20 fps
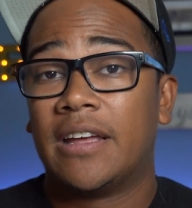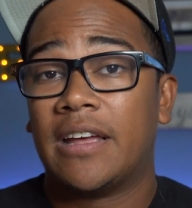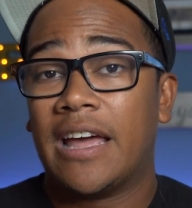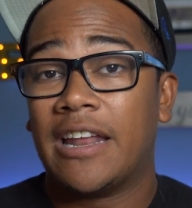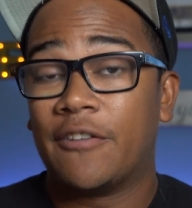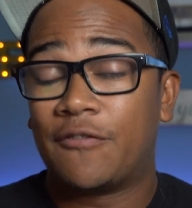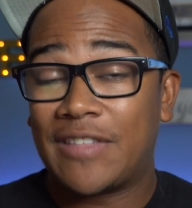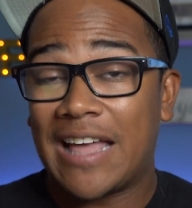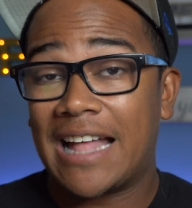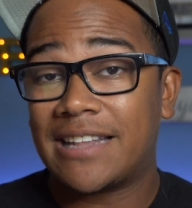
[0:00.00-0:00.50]

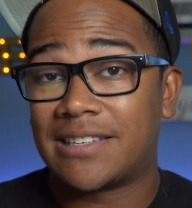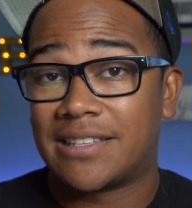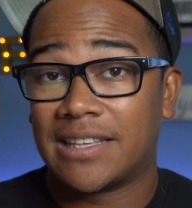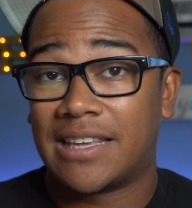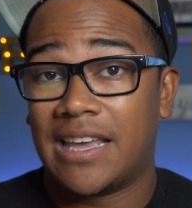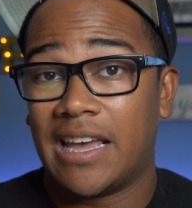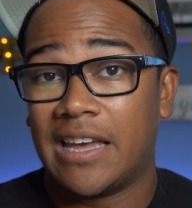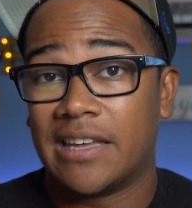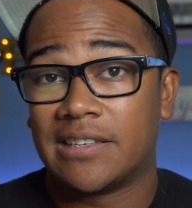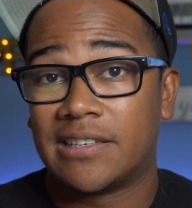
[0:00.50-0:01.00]
And if that's the
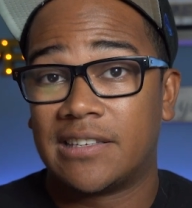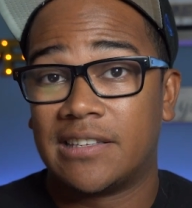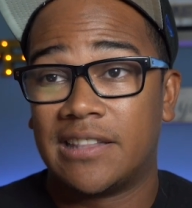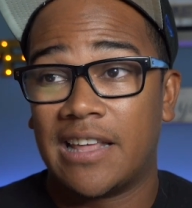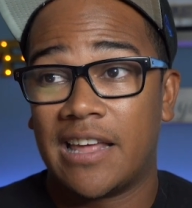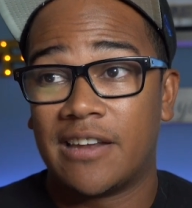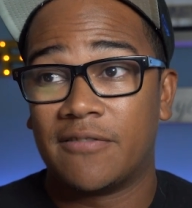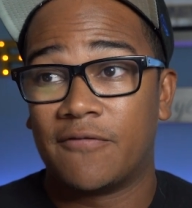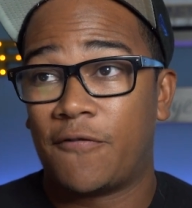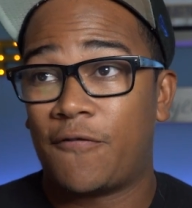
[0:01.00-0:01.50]
case,
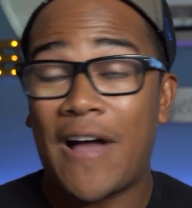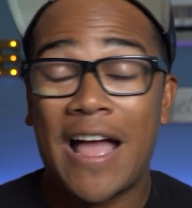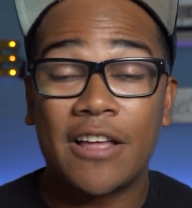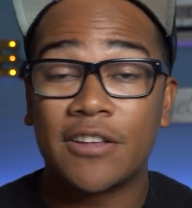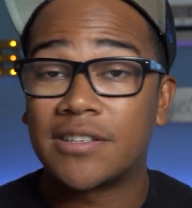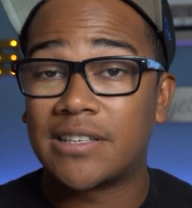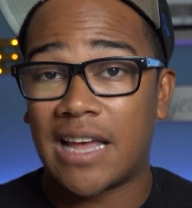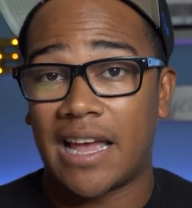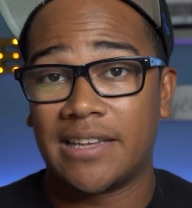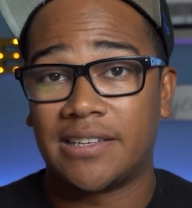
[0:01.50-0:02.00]
then
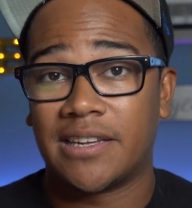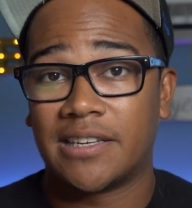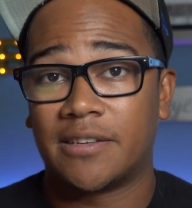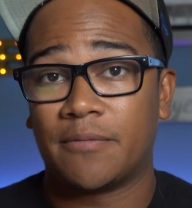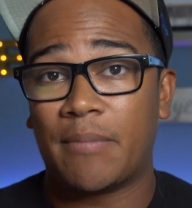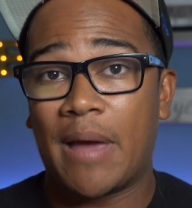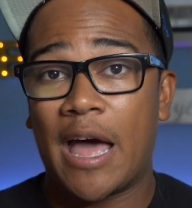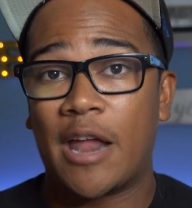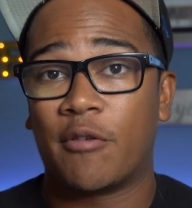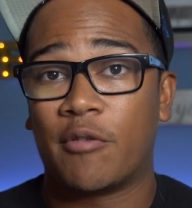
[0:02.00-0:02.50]
file size
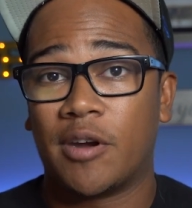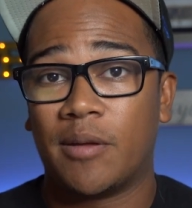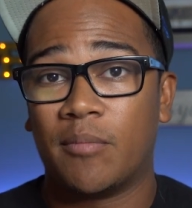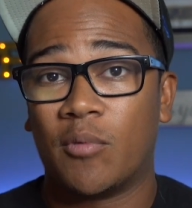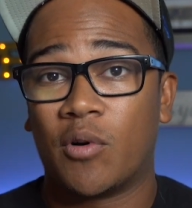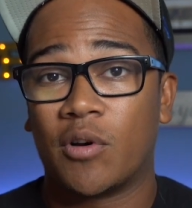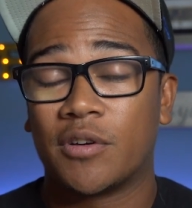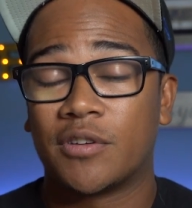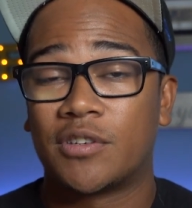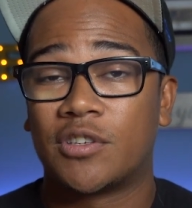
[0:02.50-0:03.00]
doesn't matter anymore.